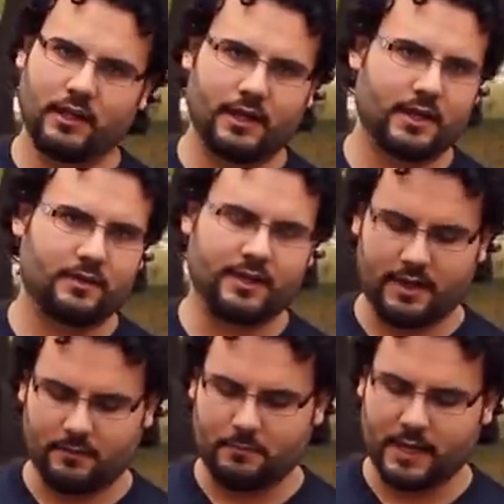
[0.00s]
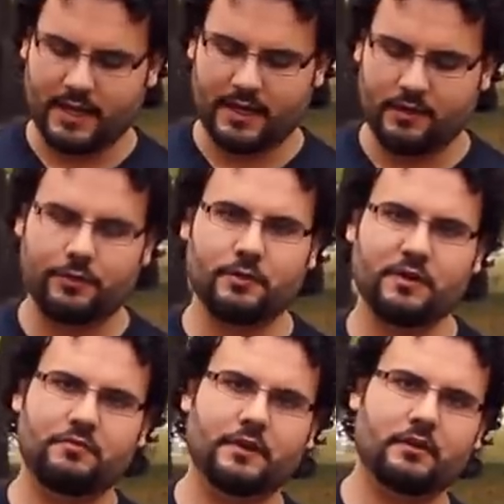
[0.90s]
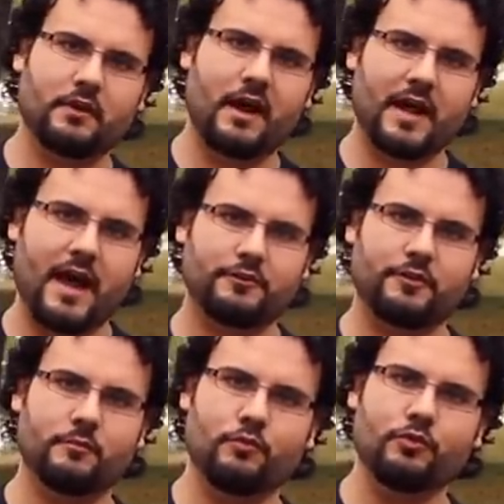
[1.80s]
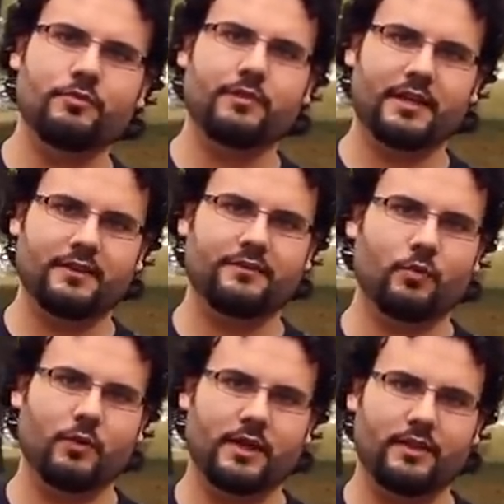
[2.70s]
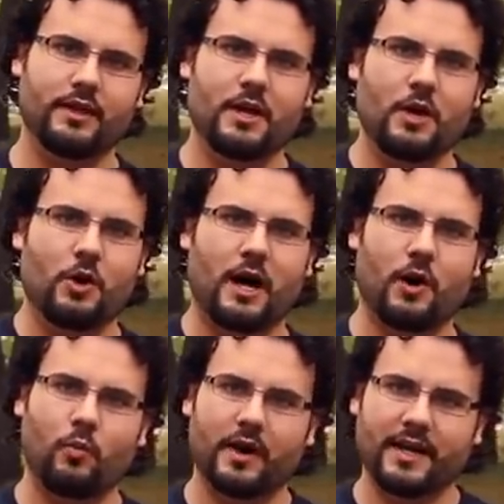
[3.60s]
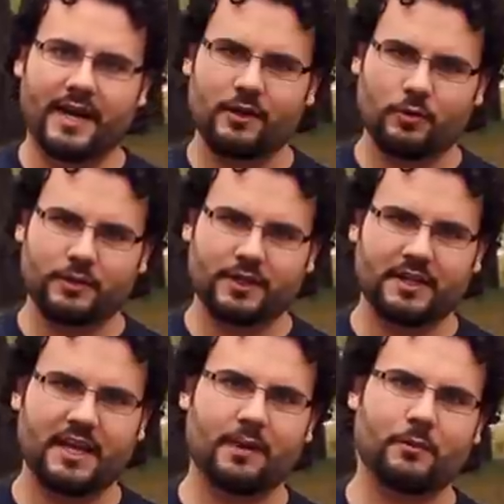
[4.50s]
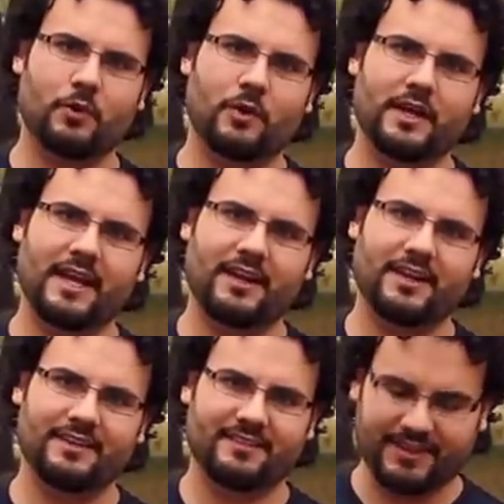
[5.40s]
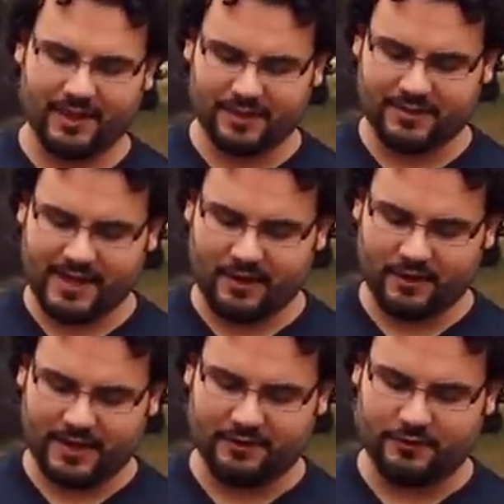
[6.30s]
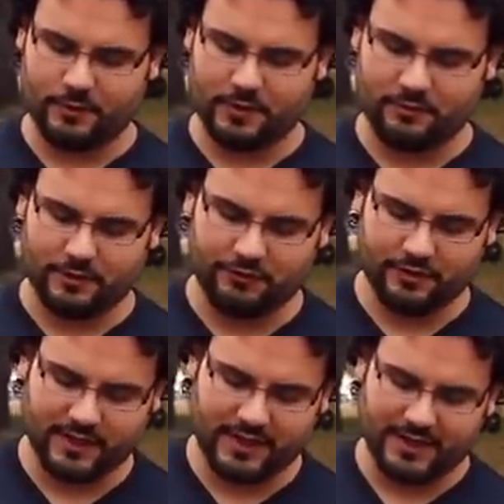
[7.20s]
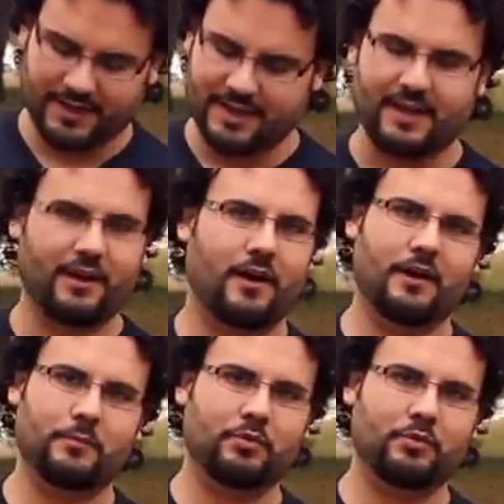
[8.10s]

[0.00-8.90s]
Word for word: locking dial, man, if you can figure out how to move this with uh, one hand holding the camera and one hand on this lock dial and do it efficiently. All